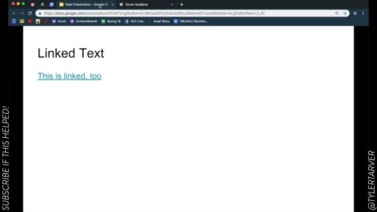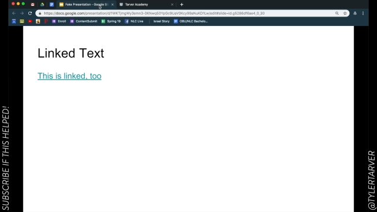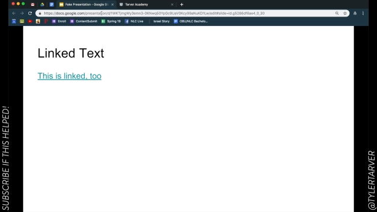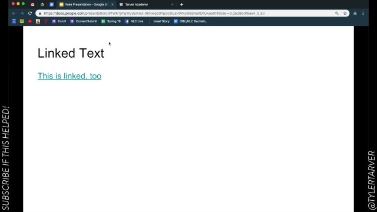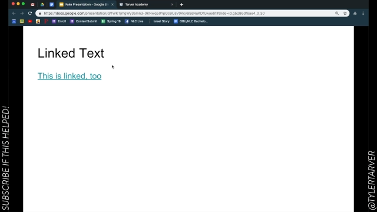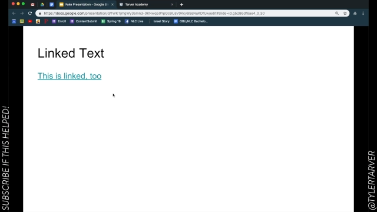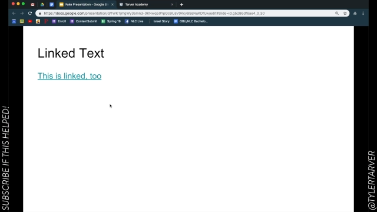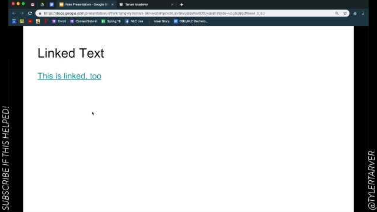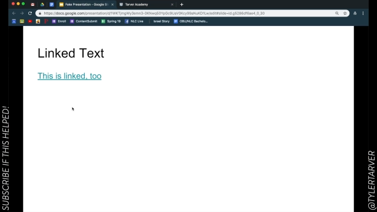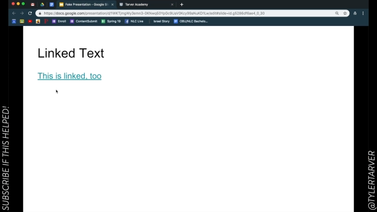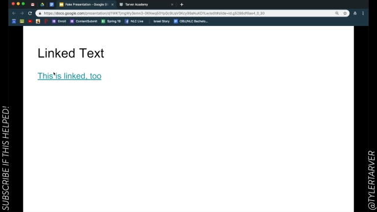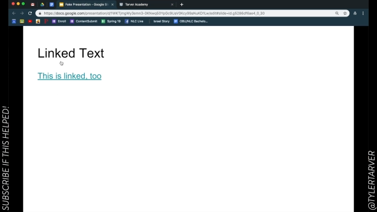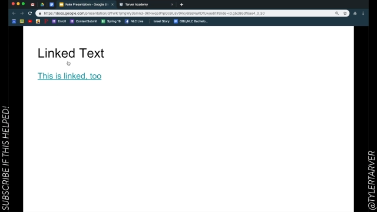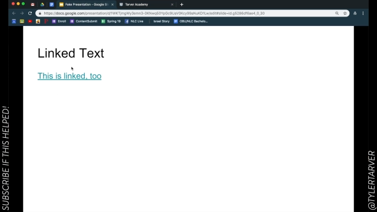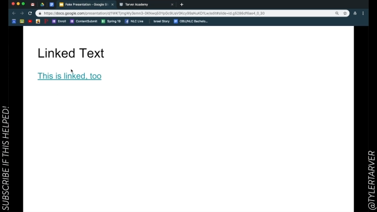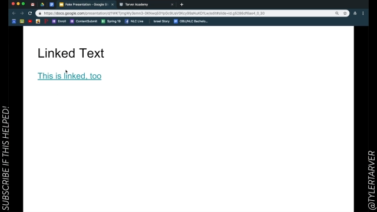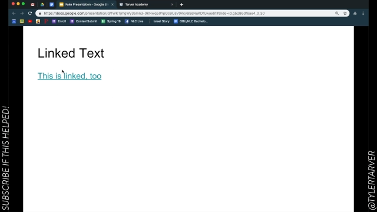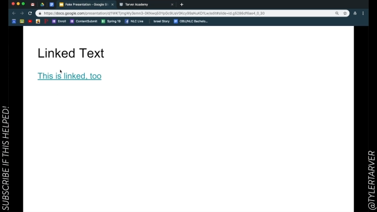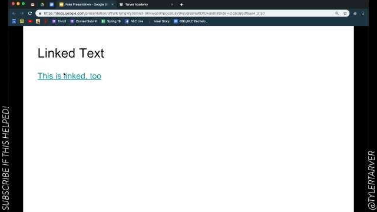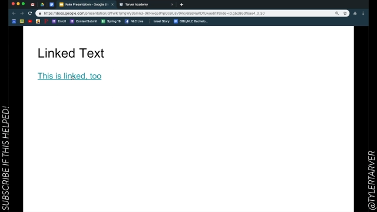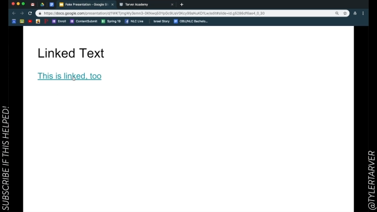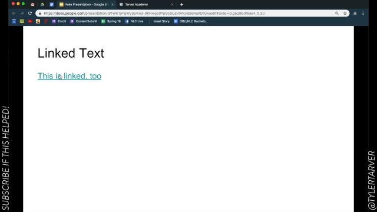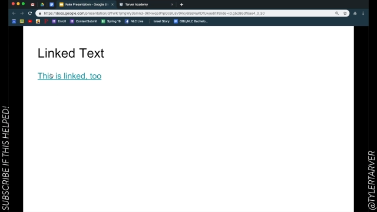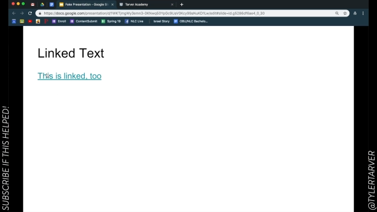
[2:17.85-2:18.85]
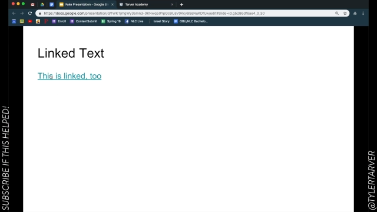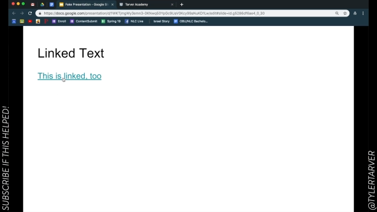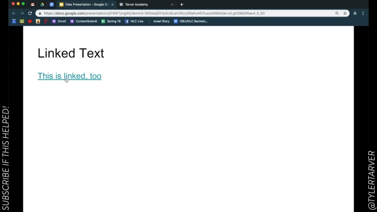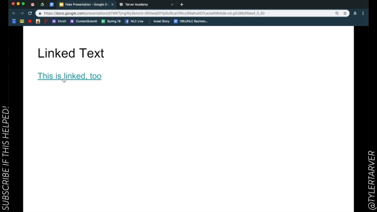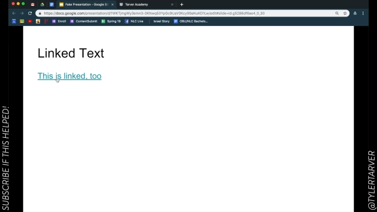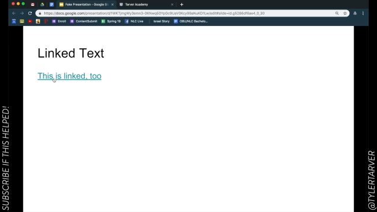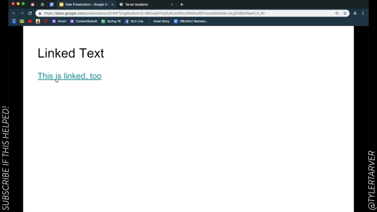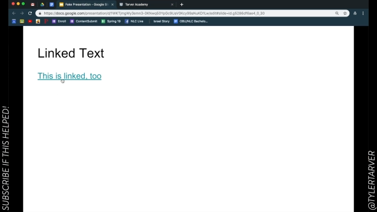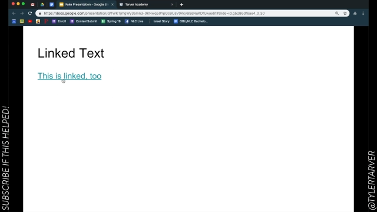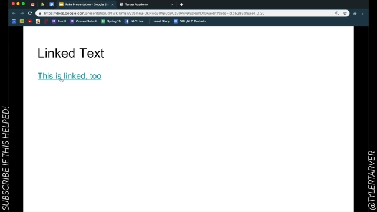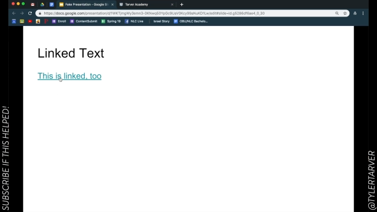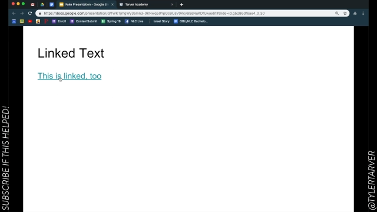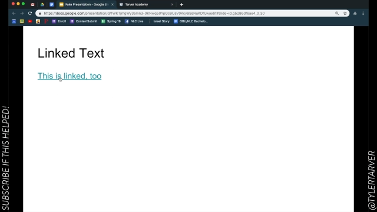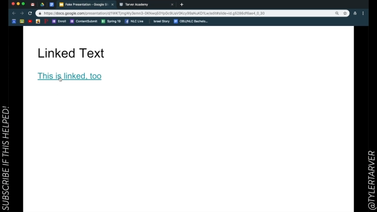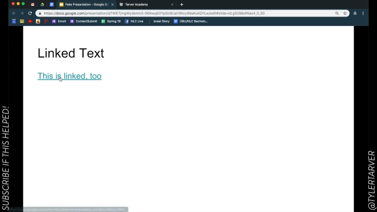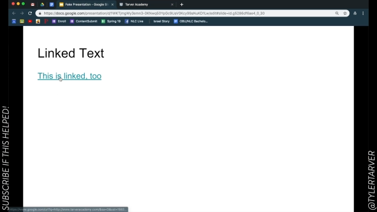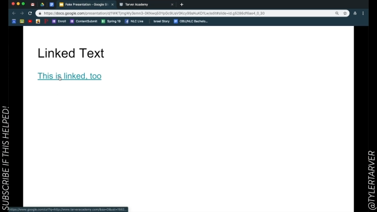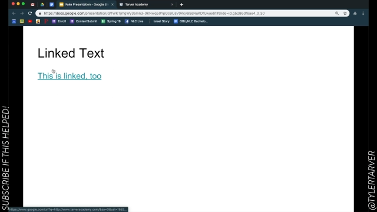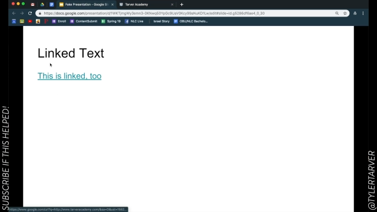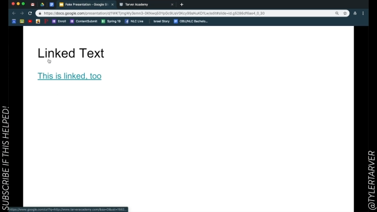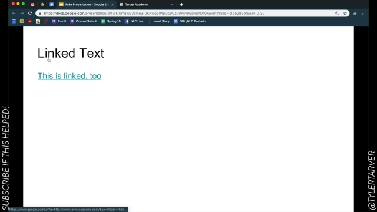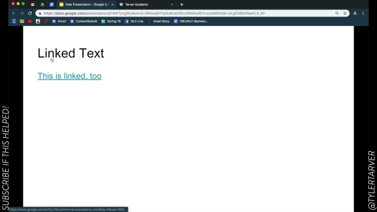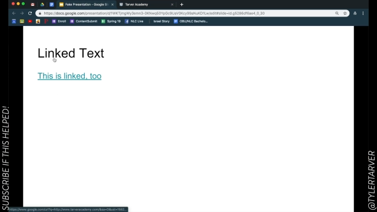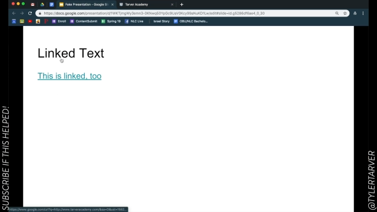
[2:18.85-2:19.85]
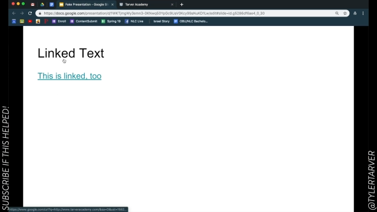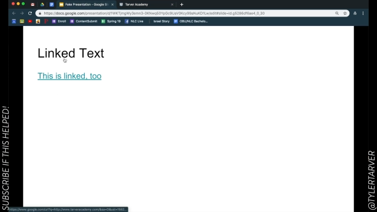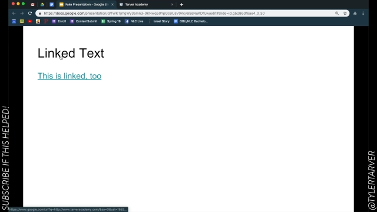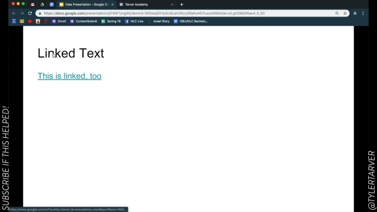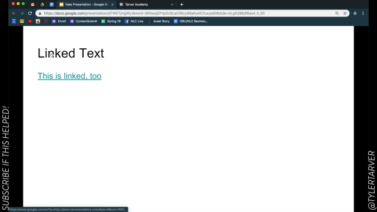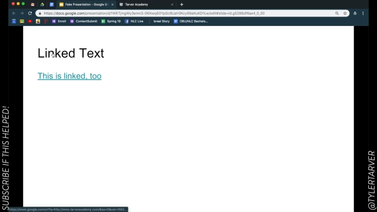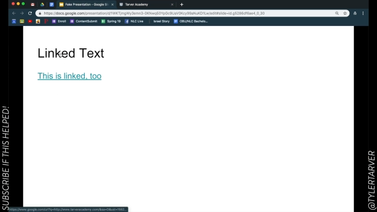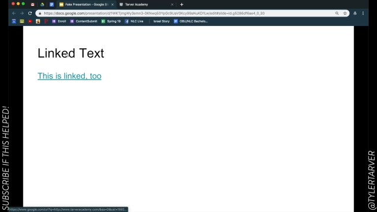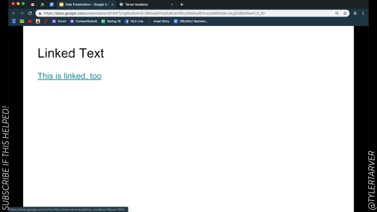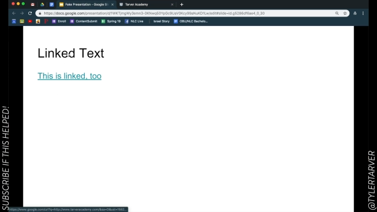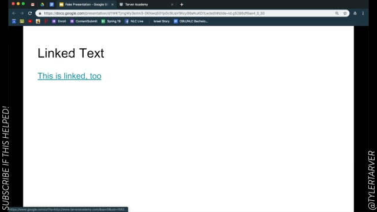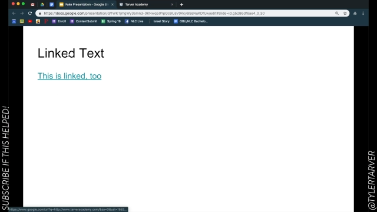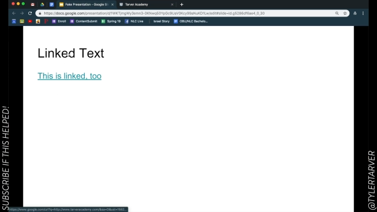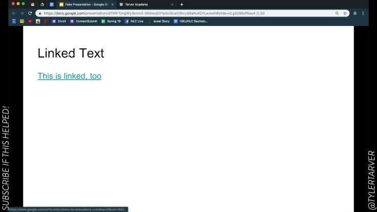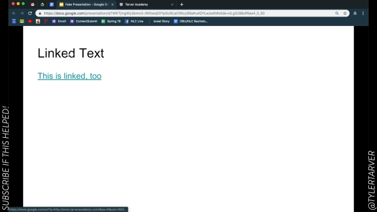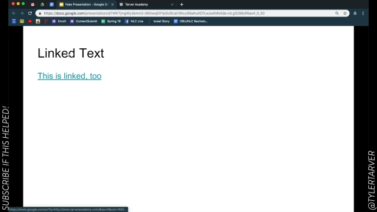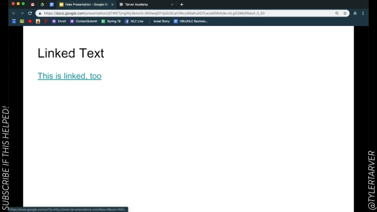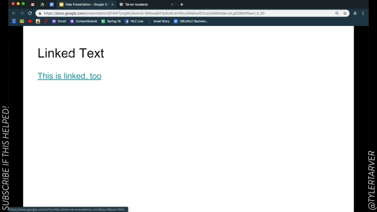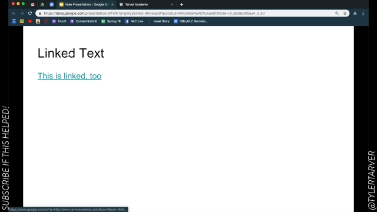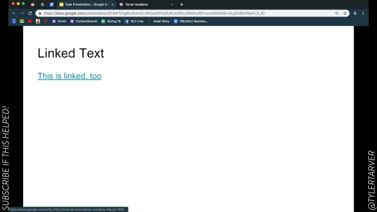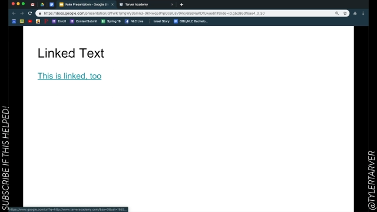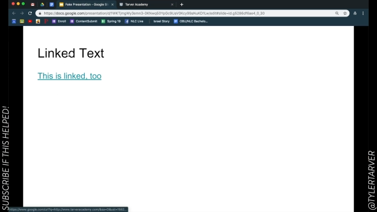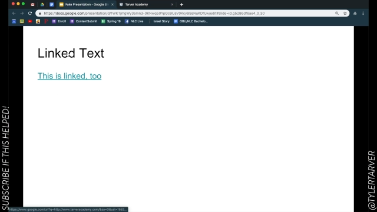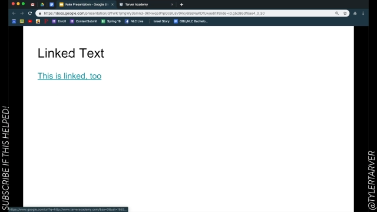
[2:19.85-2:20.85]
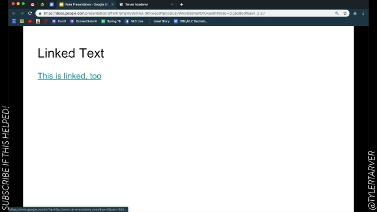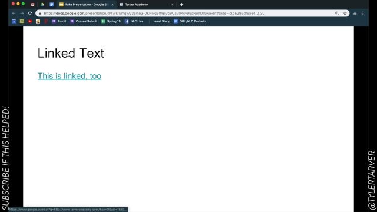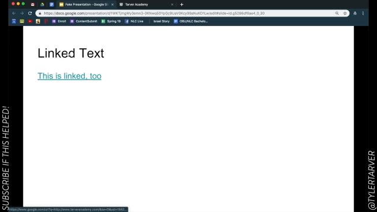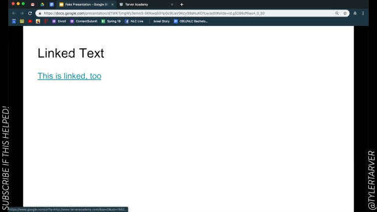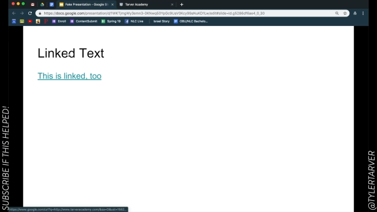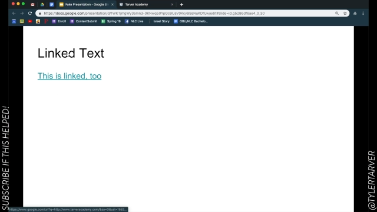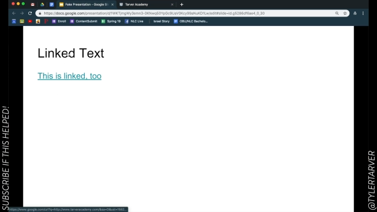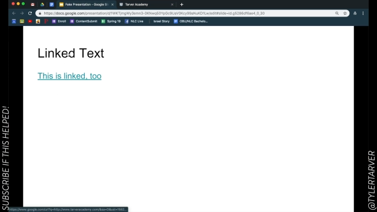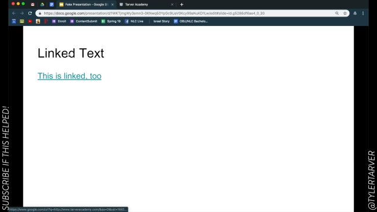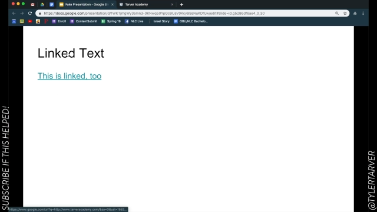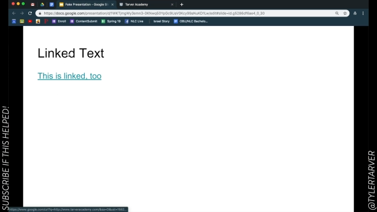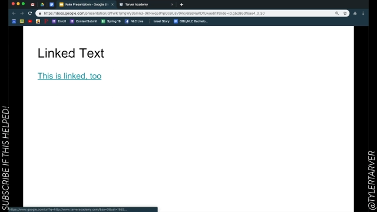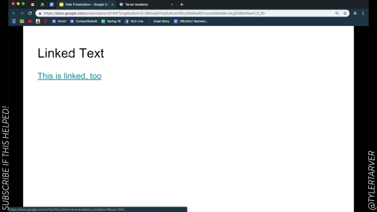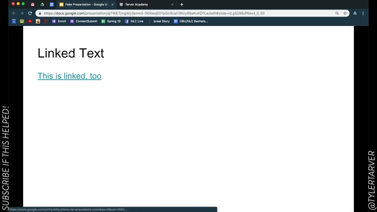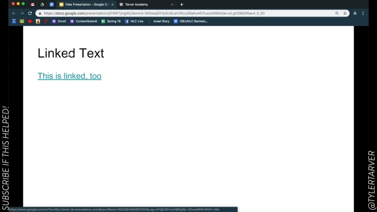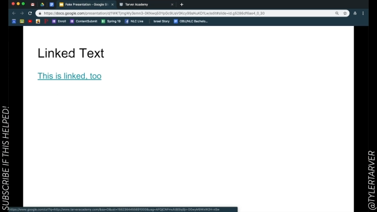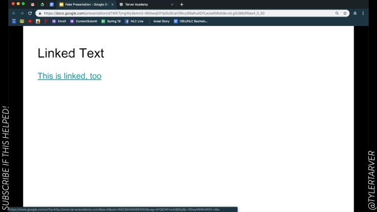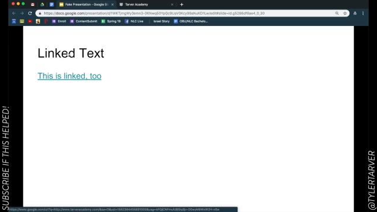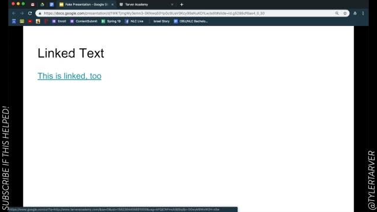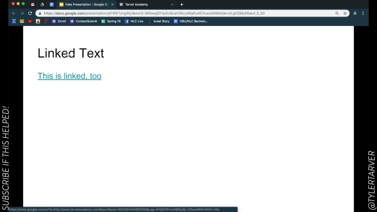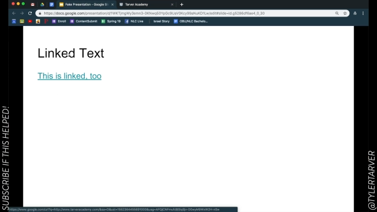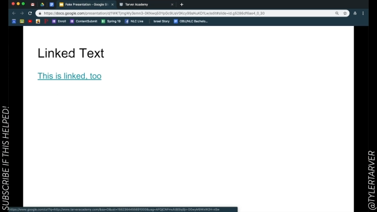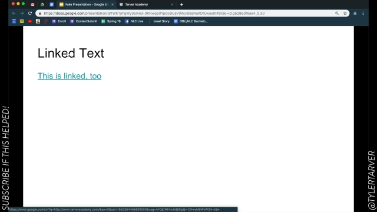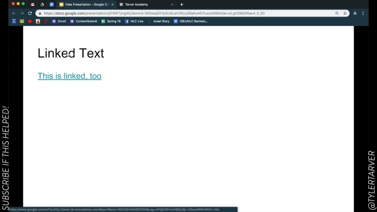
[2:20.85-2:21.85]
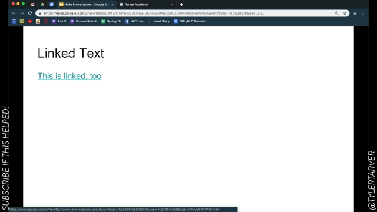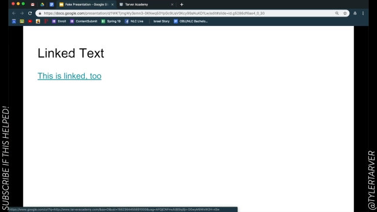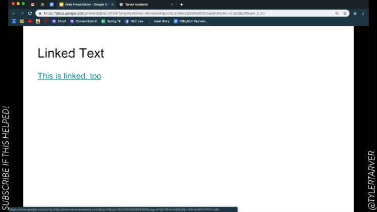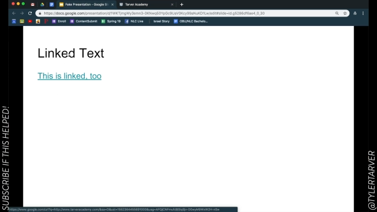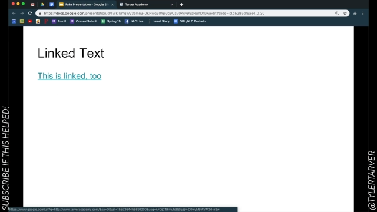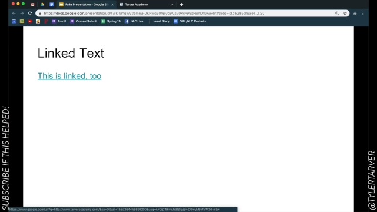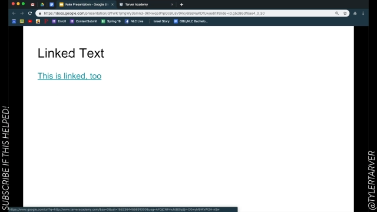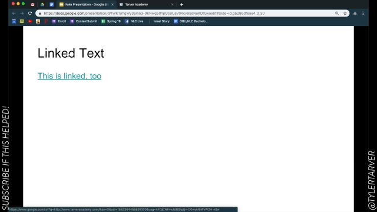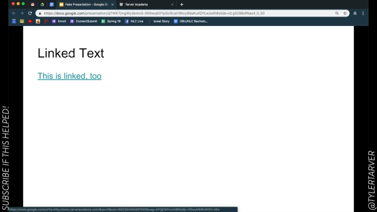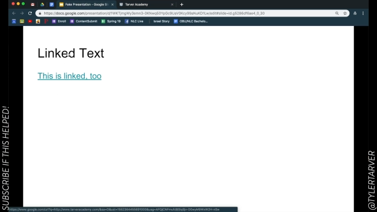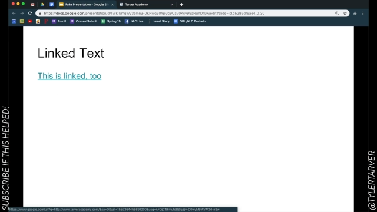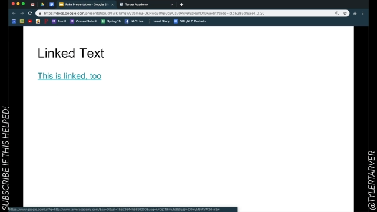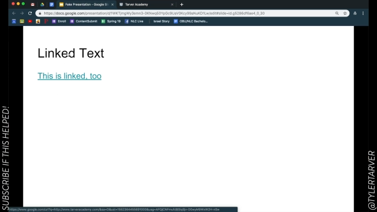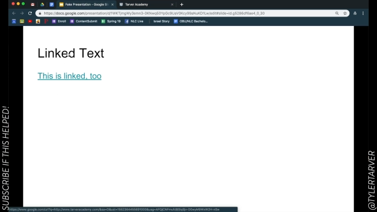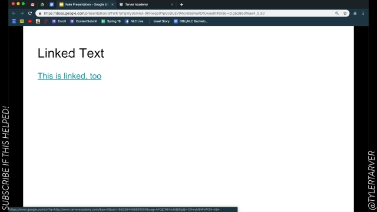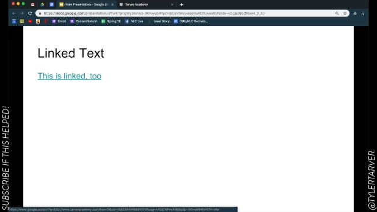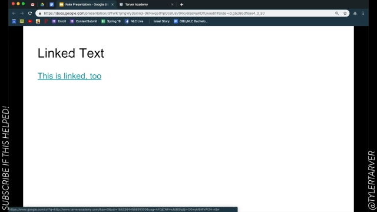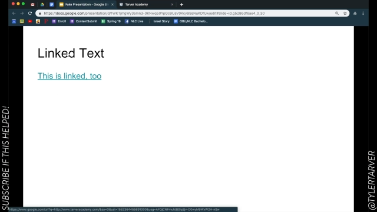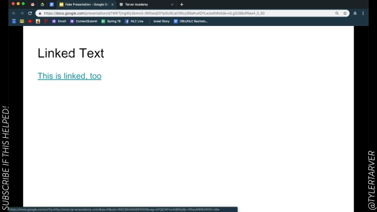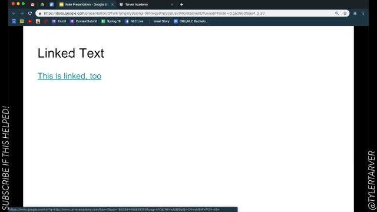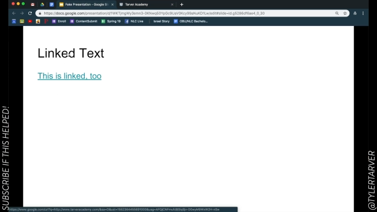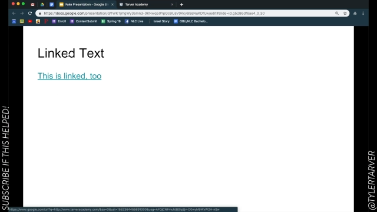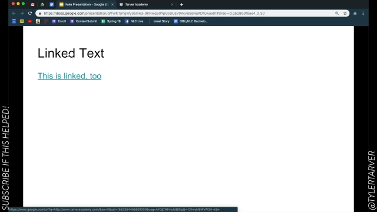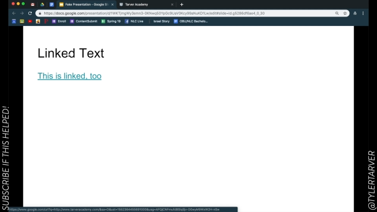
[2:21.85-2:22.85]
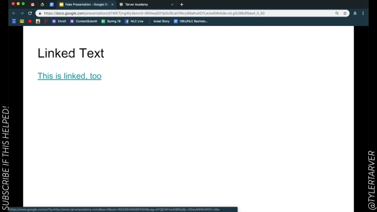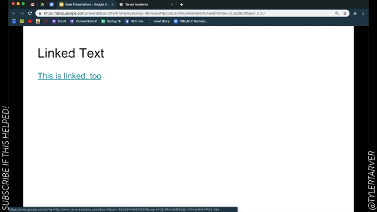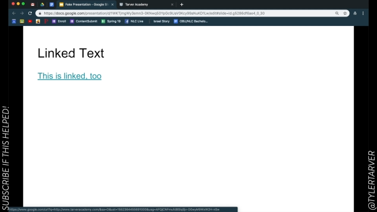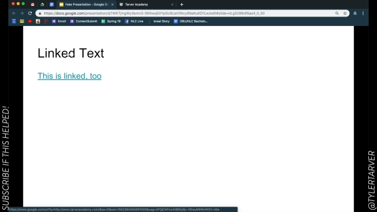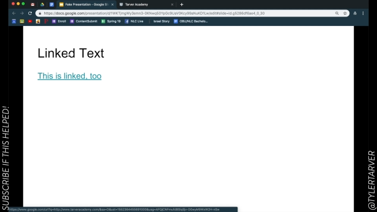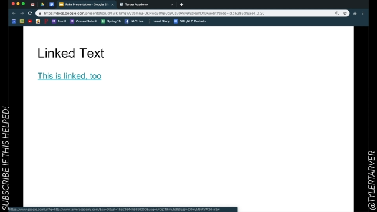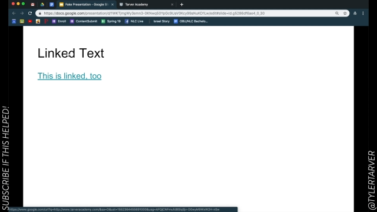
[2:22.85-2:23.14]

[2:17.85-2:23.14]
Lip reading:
[unreadable: no face in view]